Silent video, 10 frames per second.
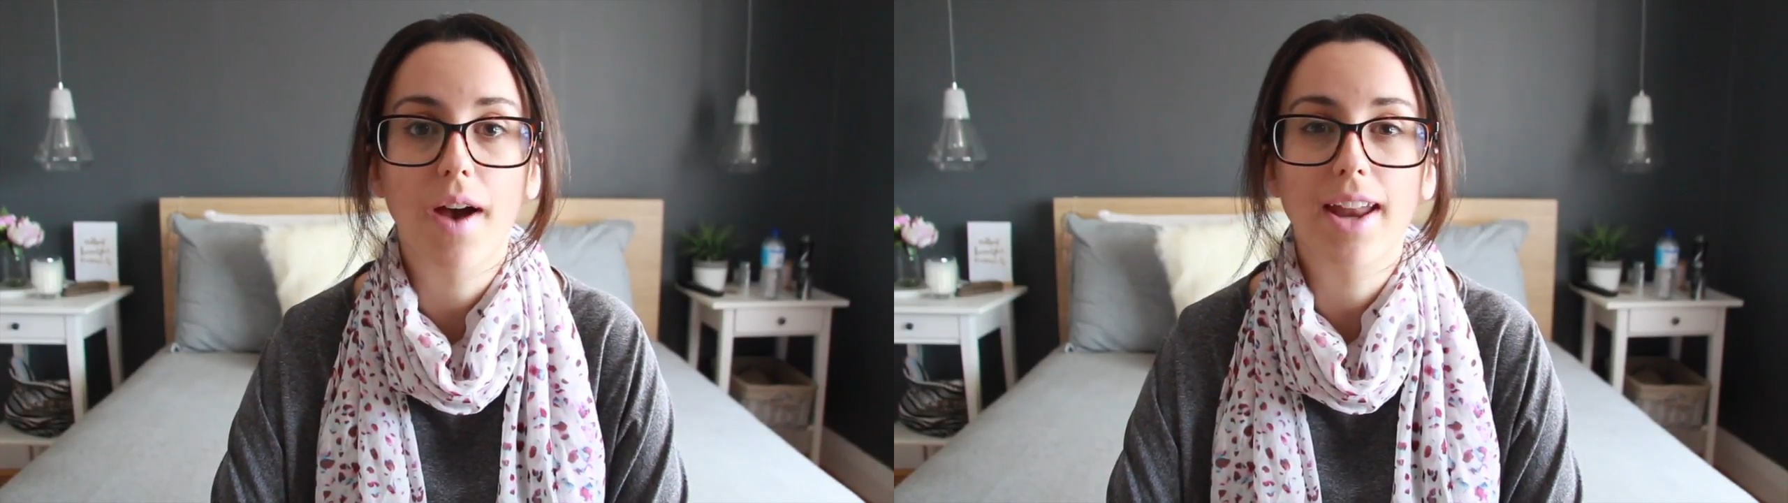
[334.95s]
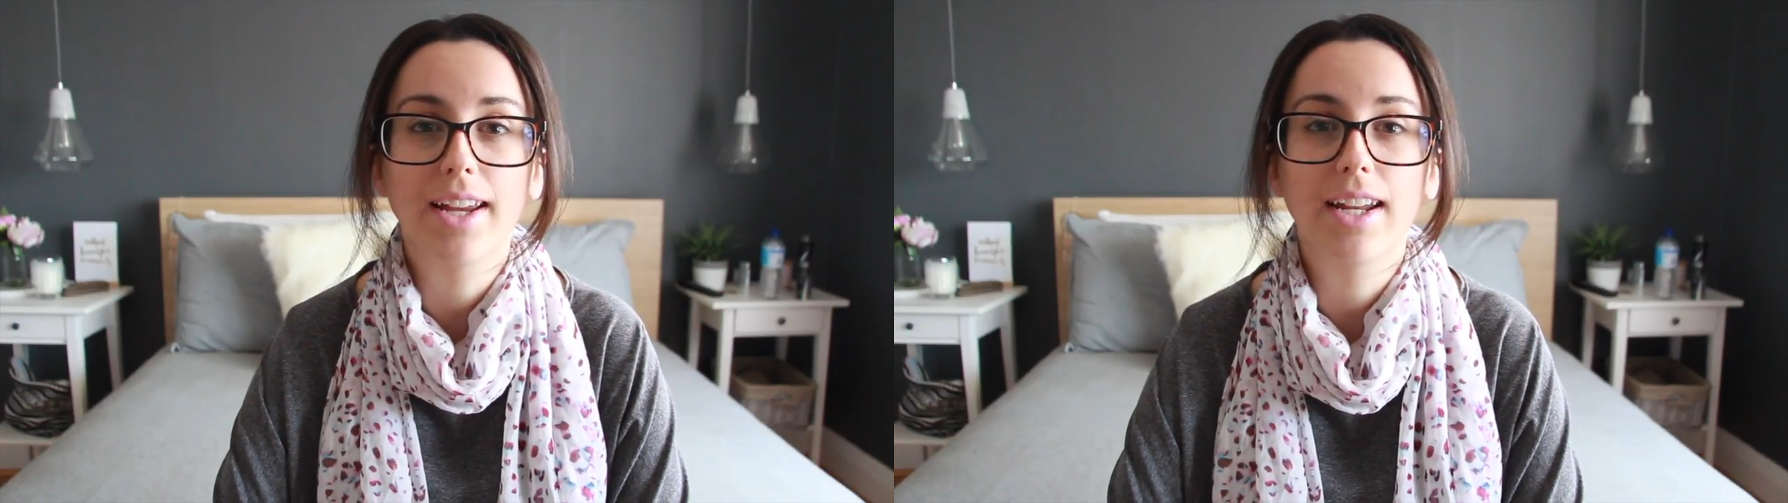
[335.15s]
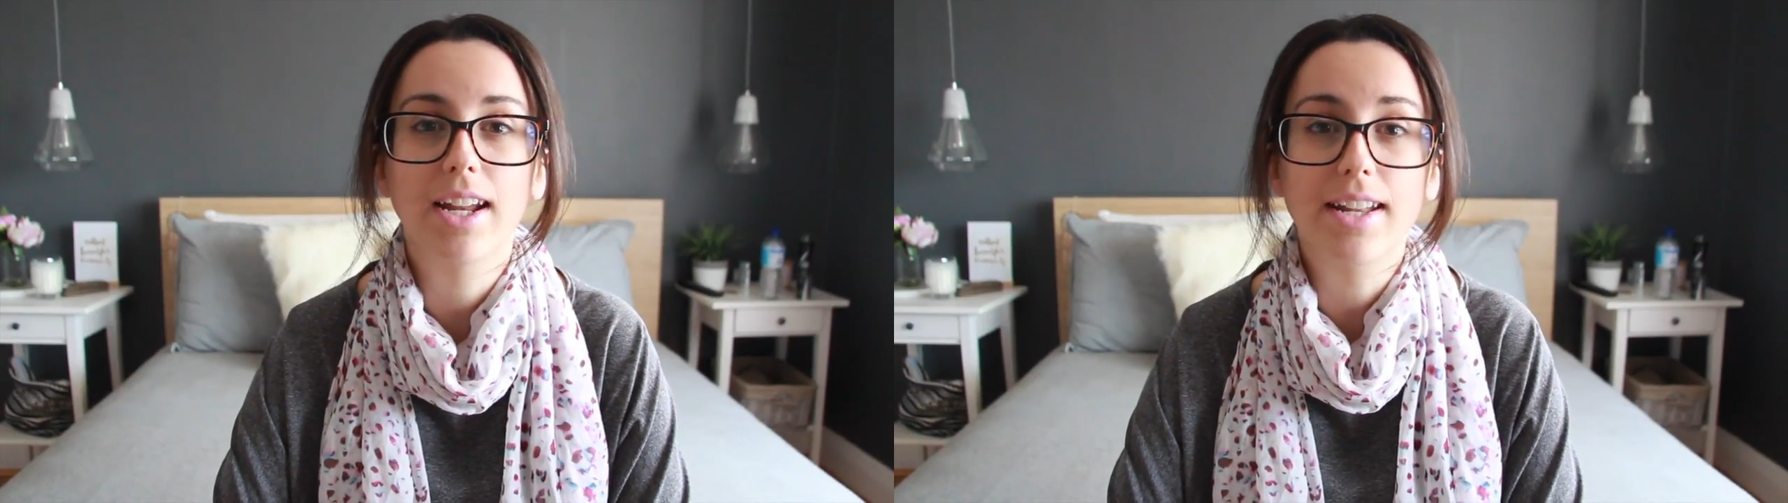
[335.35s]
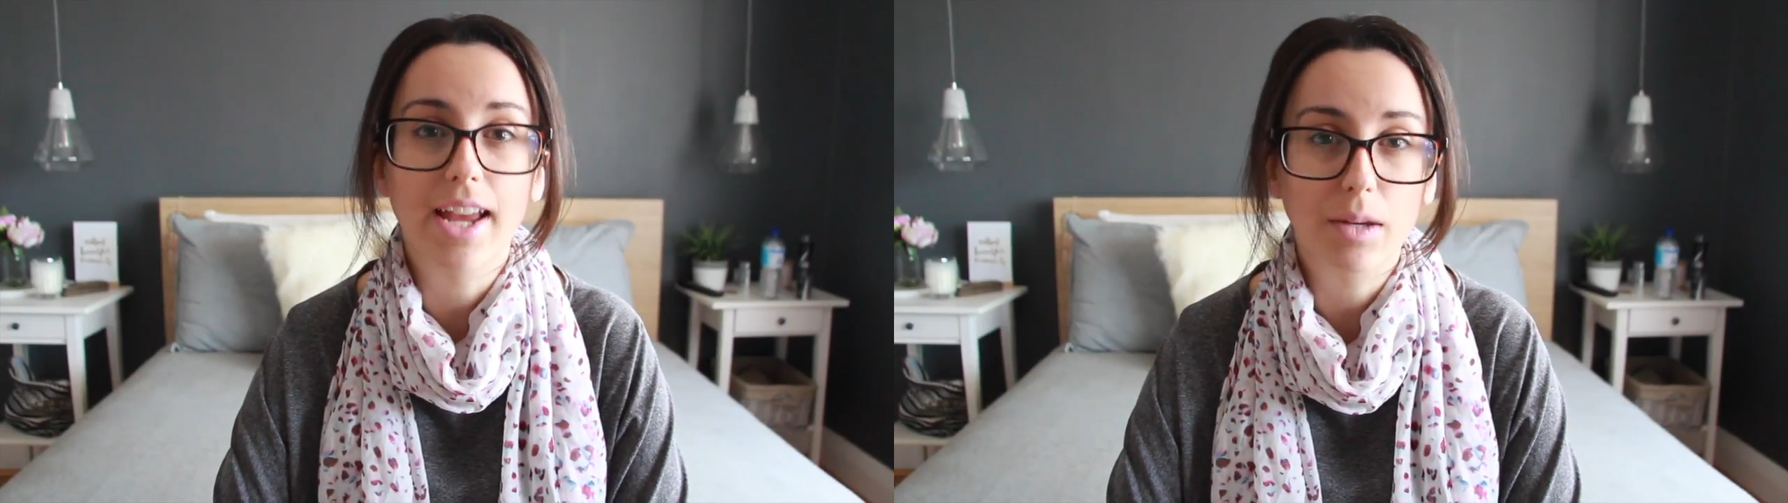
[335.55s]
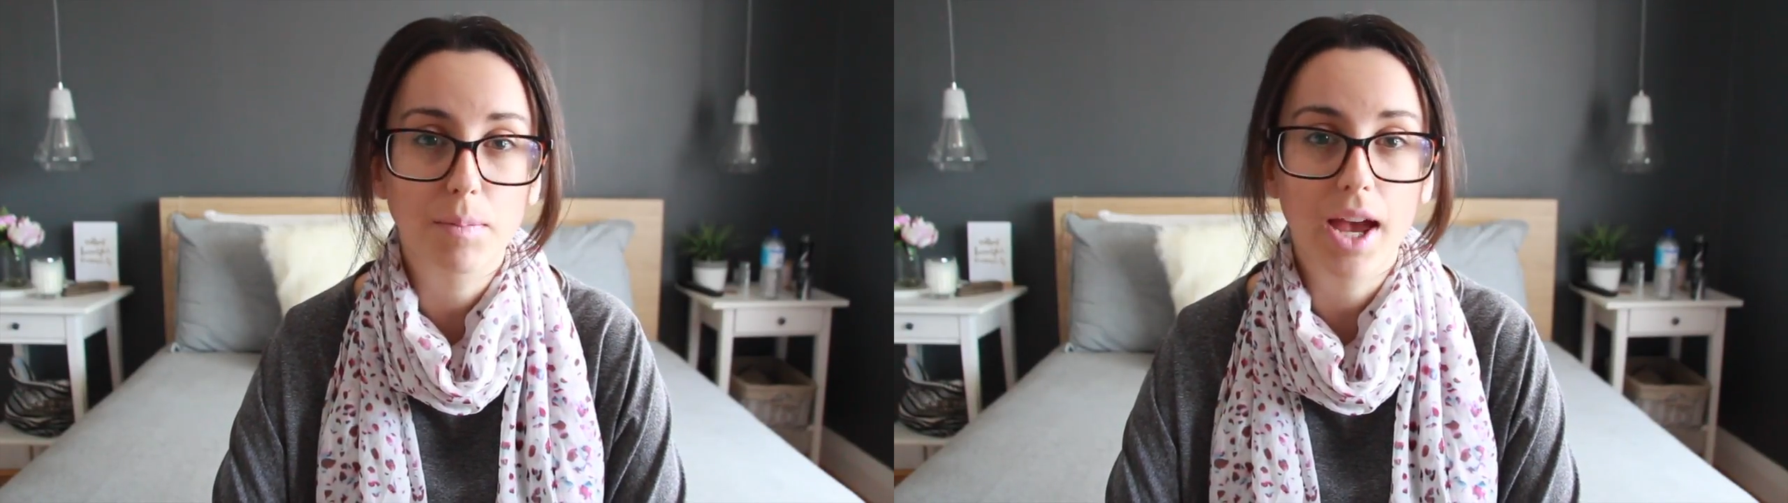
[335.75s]
adding in a
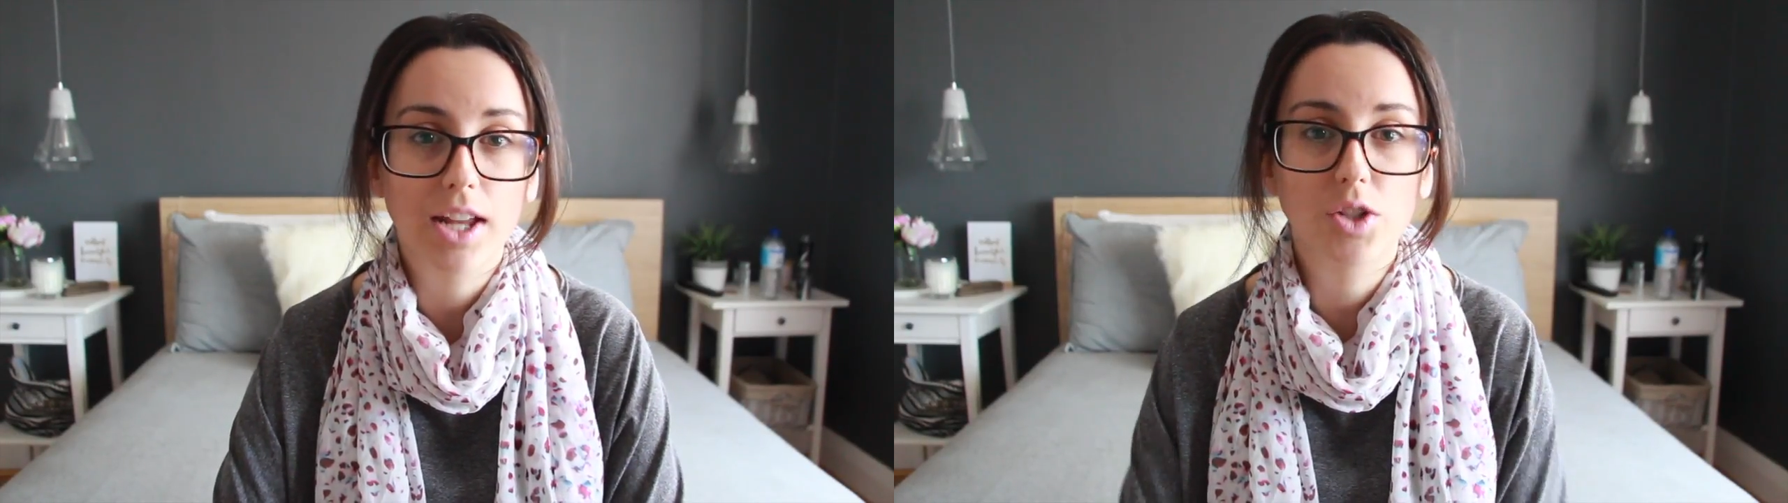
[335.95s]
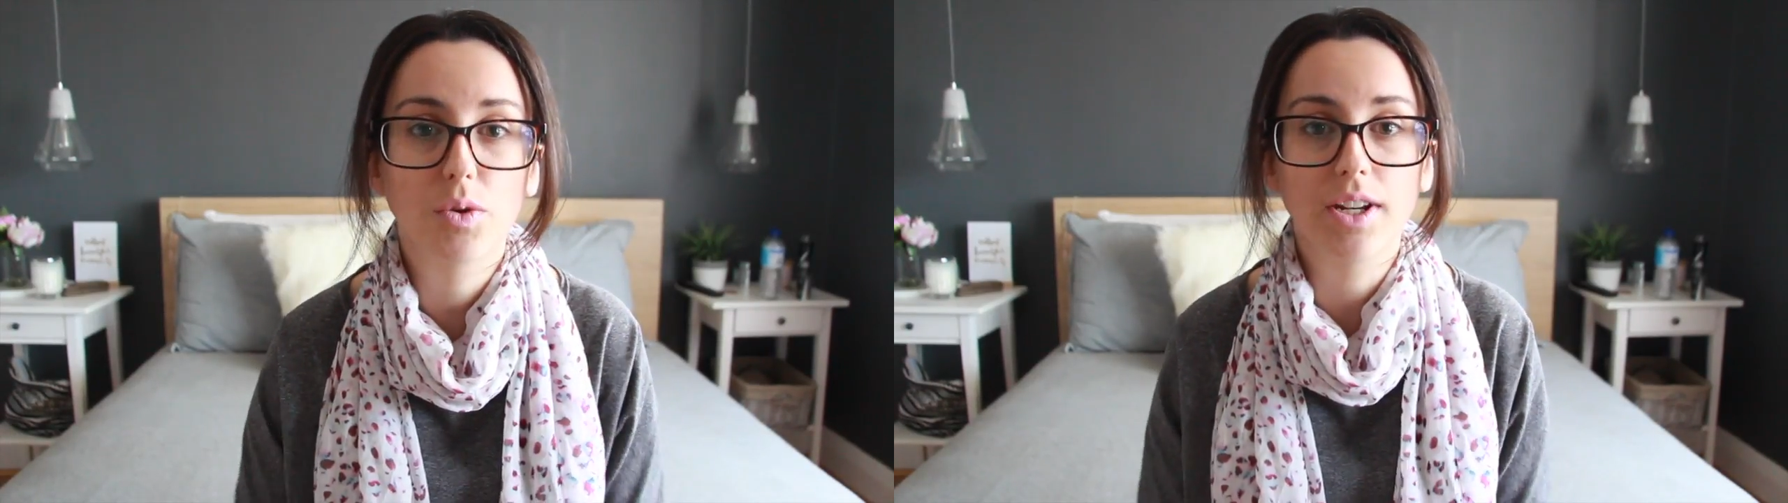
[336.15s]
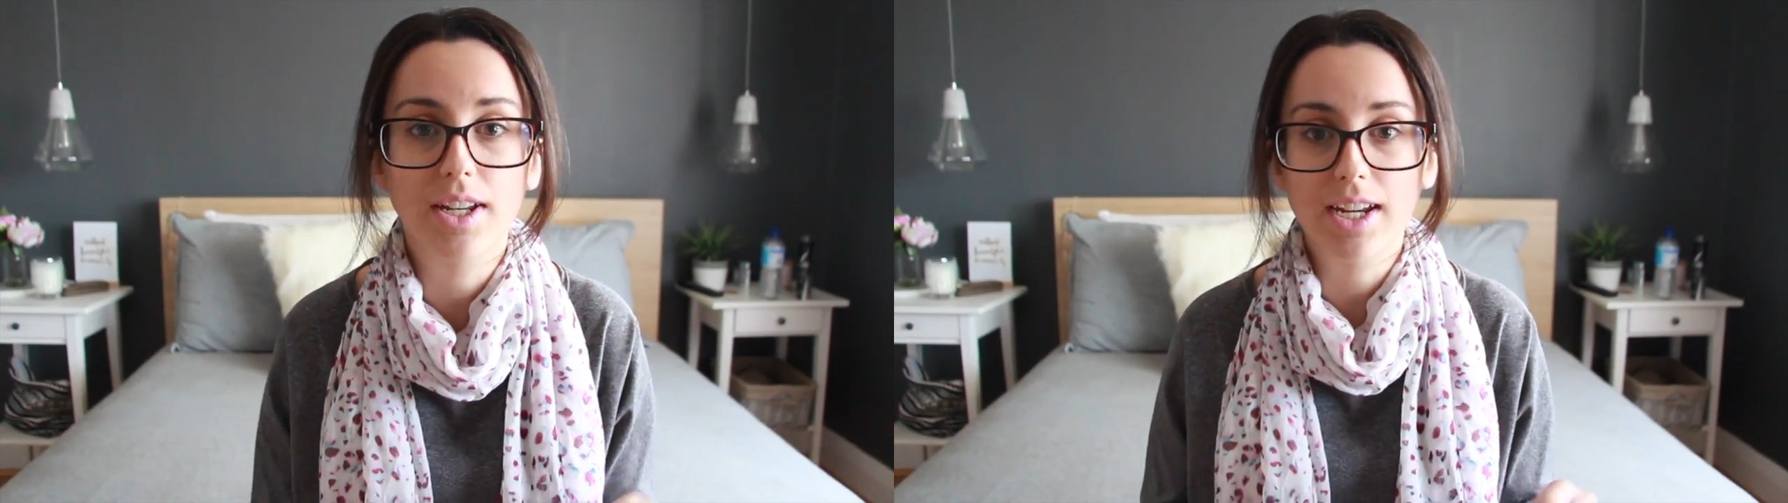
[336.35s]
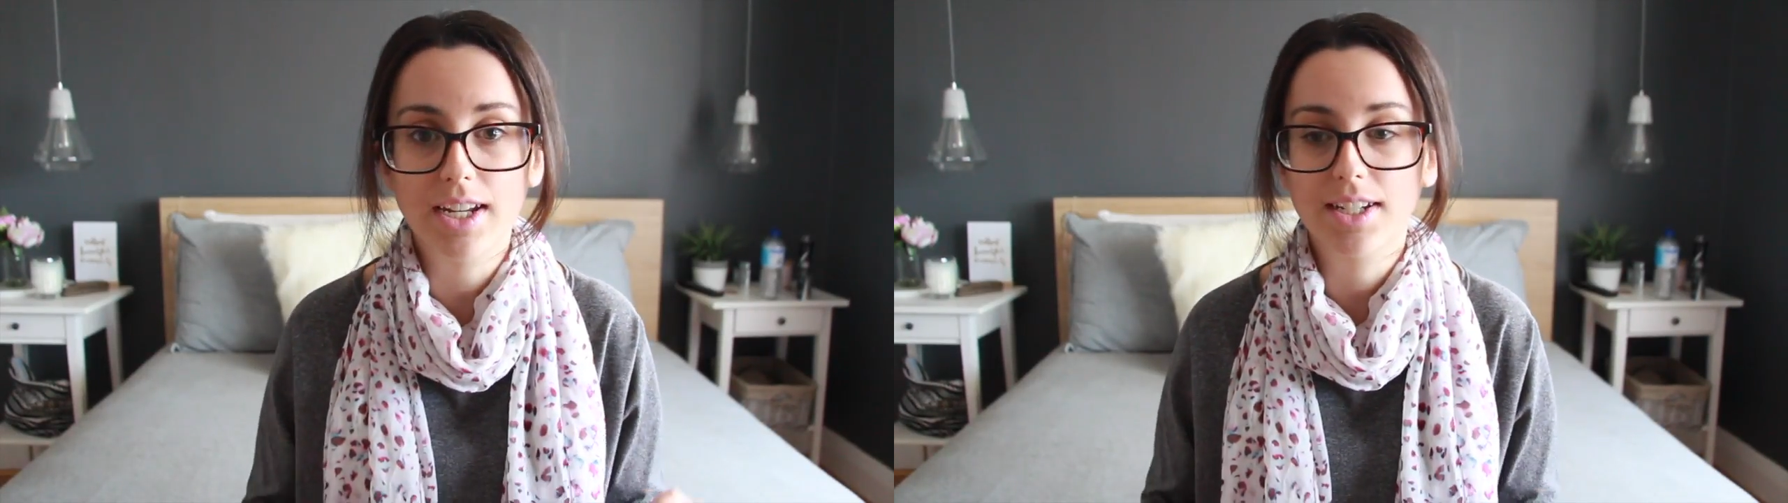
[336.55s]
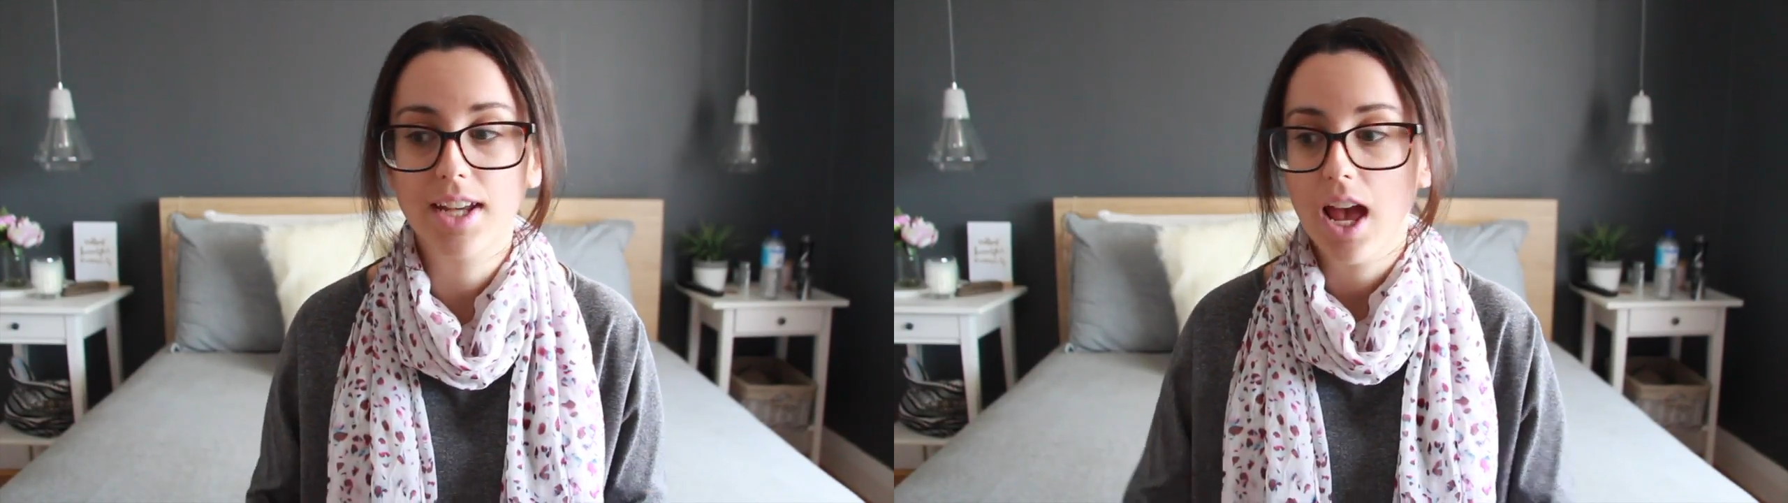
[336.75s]
neckband to a
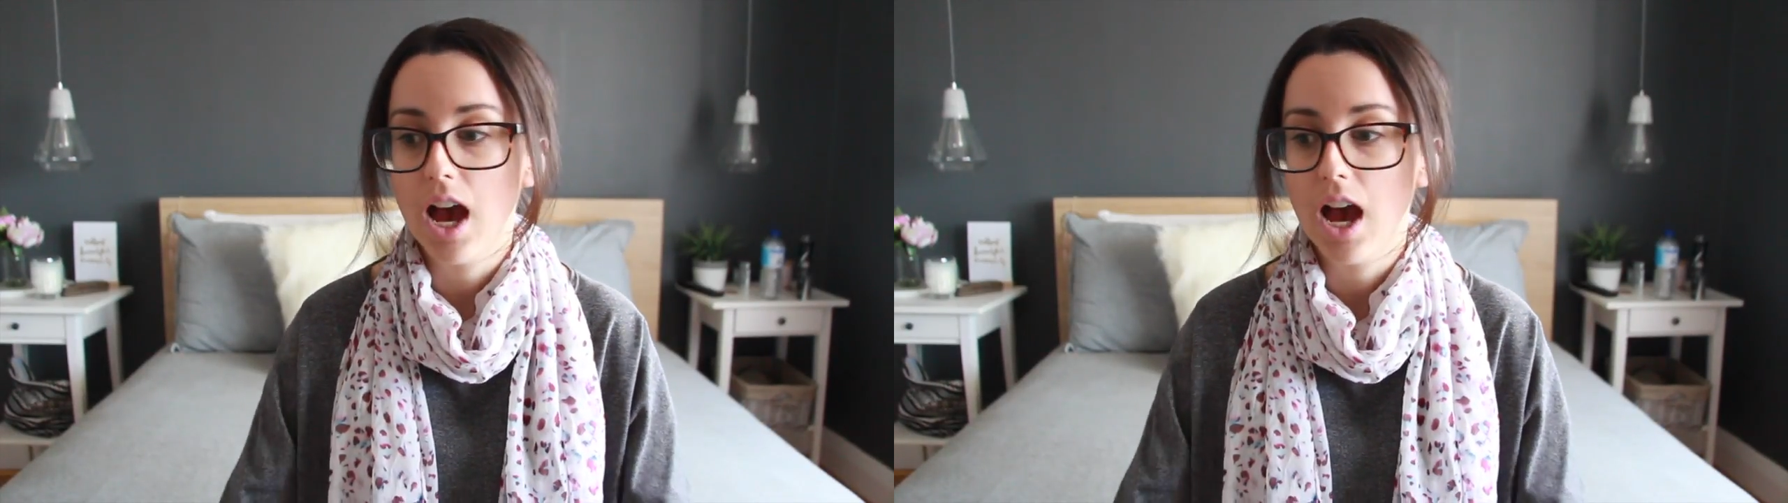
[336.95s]
knit,